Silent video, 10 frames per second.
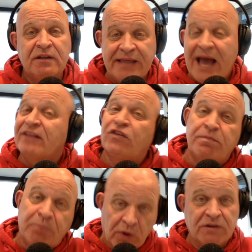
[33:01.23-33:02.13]
That's
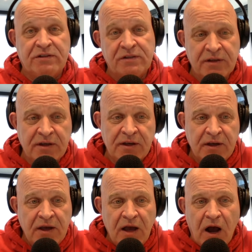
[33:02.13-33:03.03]
sports.
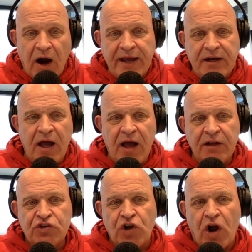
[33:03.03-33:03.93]
All right.
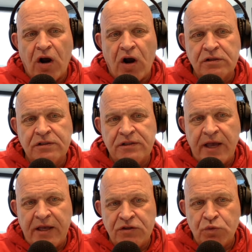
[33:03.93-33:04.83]
Charles
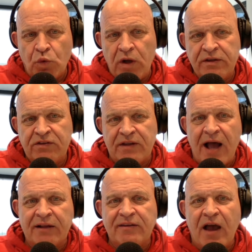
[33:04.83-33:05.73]
says, one
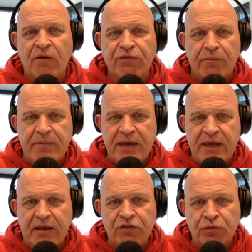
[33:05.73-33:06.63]
stock down for
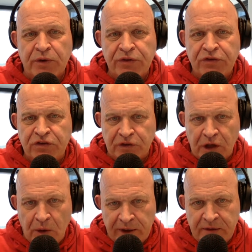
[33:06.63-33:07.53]
me is with
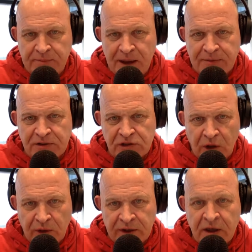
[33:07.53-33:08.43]
Slowick, Bobby
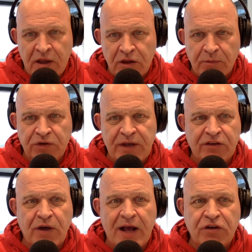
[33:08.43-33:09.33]
Slowick. The most
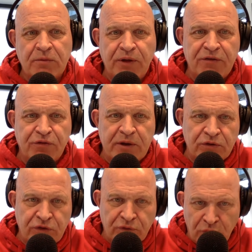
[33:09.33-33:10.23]
head-scratching play for me
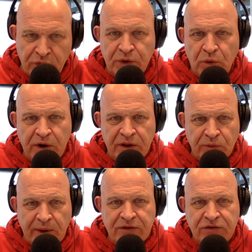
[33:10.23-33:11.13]
was the 4th-and-1 in the
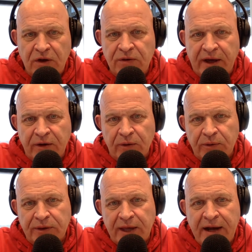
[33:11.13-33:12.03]
red zone. I agree
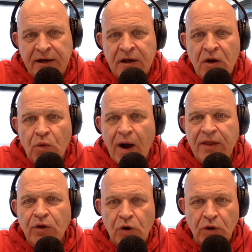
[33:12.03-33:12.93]
with that. Why
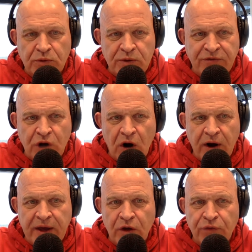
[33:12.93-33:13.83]
in the world did you have
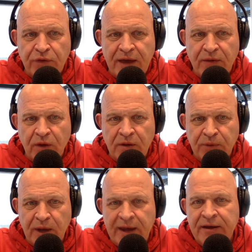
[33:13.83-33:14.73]
Dare go for that run
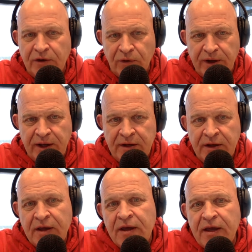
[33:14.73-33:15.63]
play? Agreed.
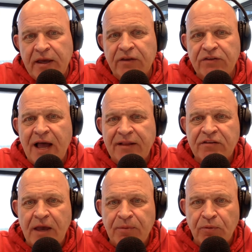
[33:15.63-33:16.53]
He is not the
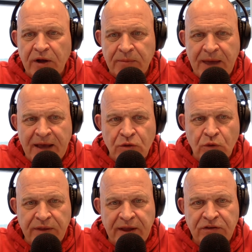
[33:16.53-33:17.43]
type of running back you
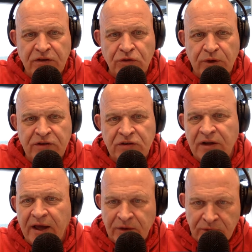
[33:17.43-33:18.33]
want in that situation.
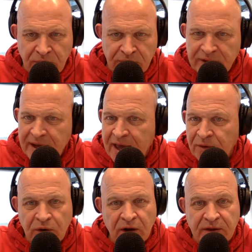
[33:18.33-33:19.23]
I don't know that they had
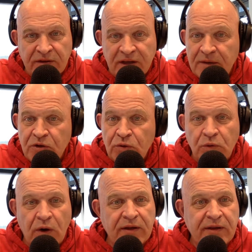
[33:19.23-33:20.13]
one on the team you would
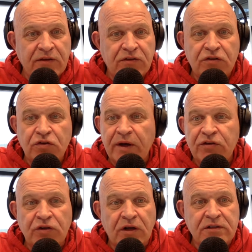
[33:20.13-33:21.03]
want in that
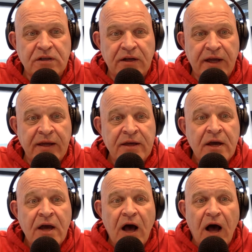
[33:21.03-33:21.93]
situation on Sunday.
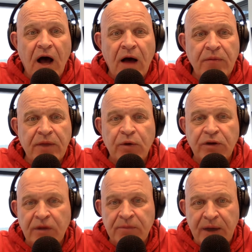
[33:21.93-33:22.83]
They would have
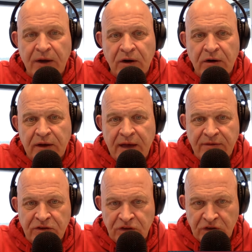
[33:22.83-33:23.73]
done better
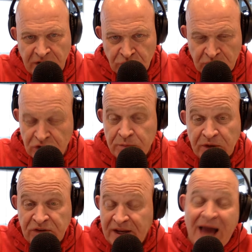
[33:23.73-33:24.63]
having CJ do a QB
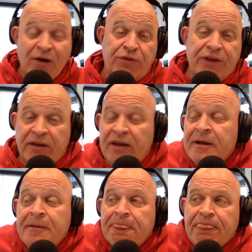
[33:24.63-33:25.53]
sneak. I don't think
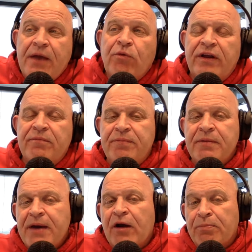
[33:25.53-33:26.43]
they would have
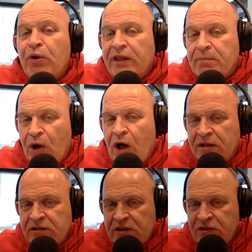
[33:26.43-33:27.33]
been better putting the ball
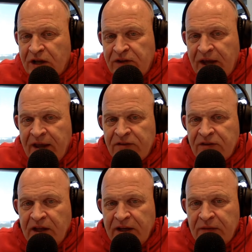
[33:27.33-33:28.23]
in CJ's hands and
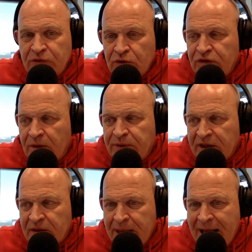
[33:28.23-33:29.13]
letting him do something
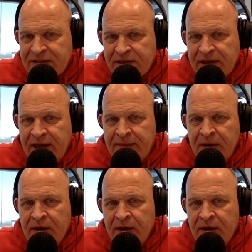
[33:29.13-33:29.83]
in the passing game.